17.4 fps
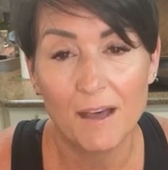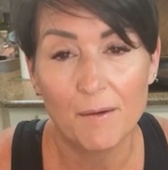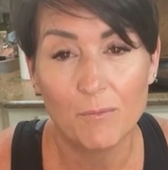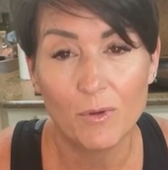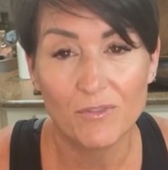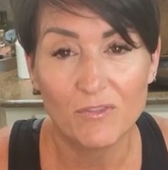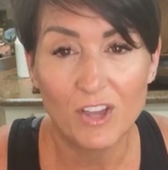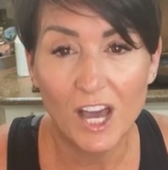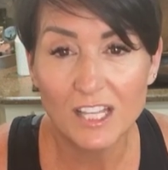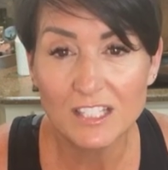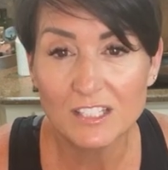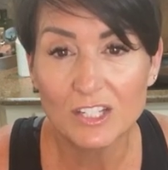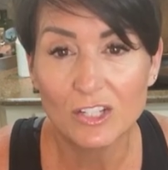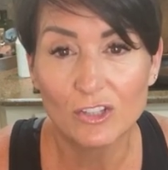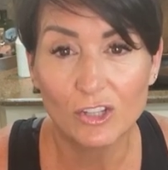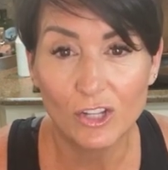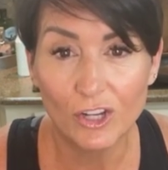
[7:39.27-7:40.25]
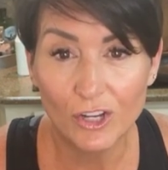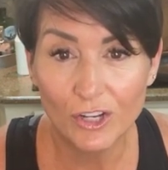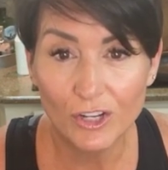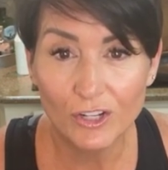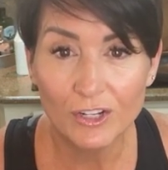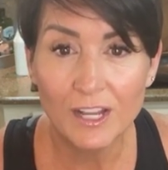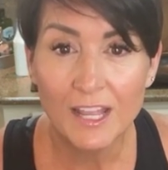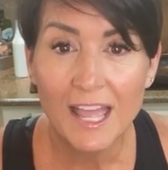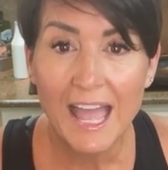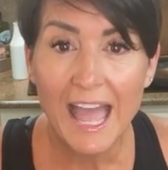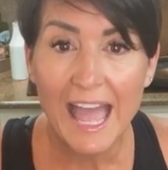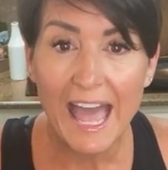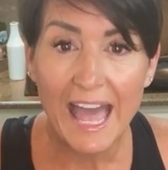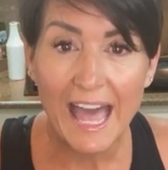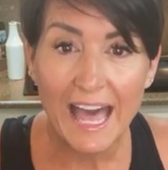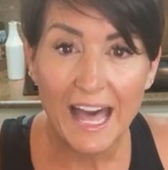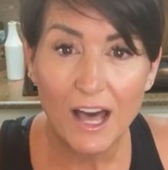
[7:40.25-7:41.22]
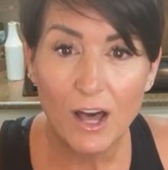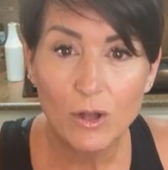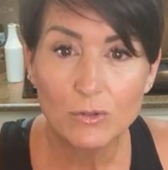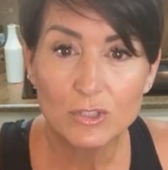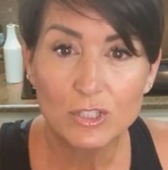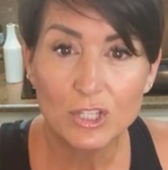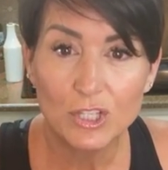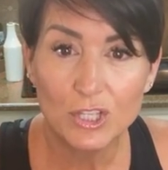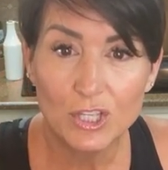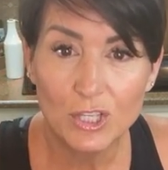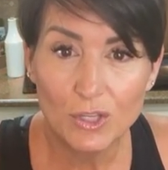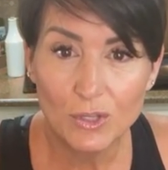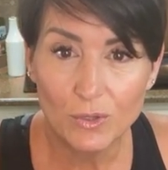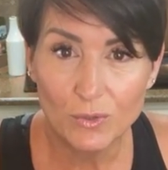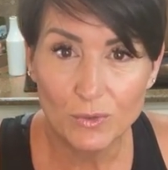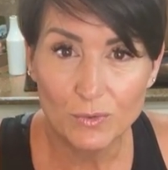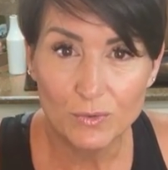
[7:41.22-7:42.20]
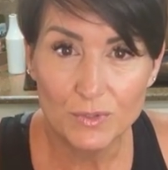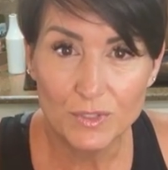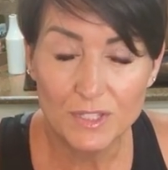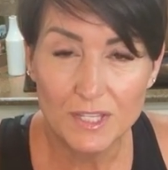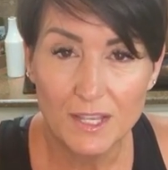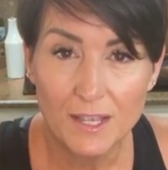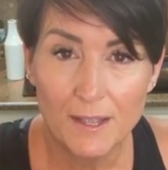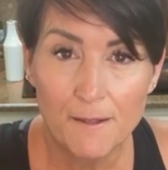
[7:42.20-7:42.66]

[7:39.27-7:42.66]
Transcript: We've got to learn how to use